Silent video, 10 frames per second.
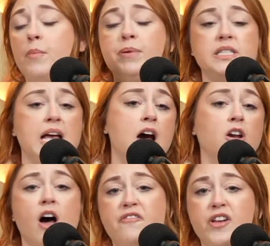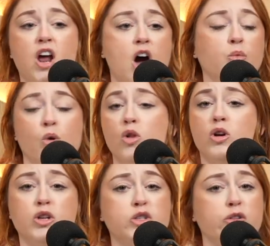down, off and on, roller
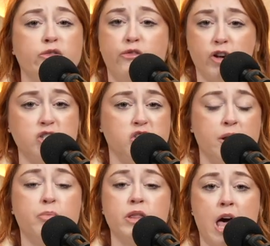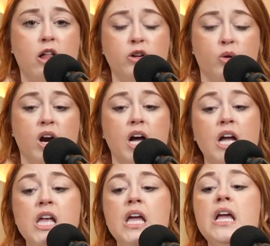coaster of a friendship with Eleanora,
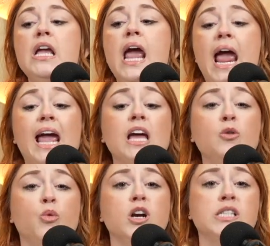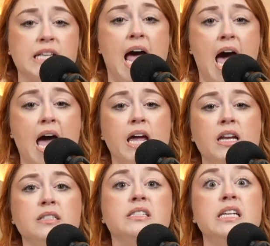and works at
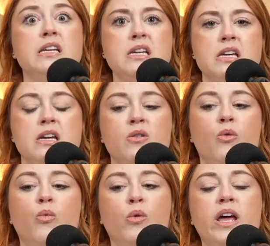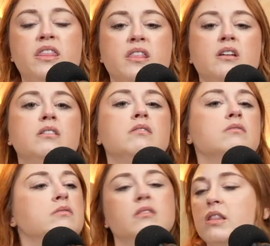DE with
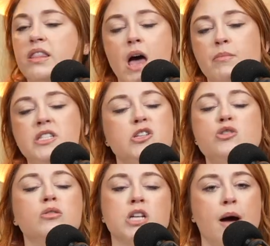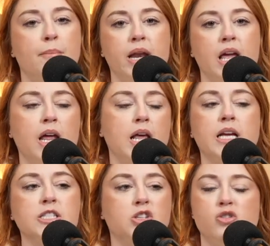them. It's a huge company, and I
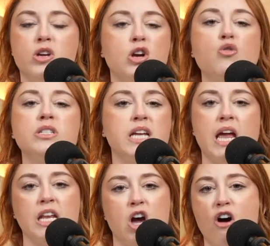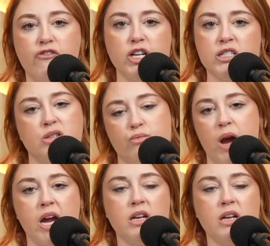guess you can go into any office, right?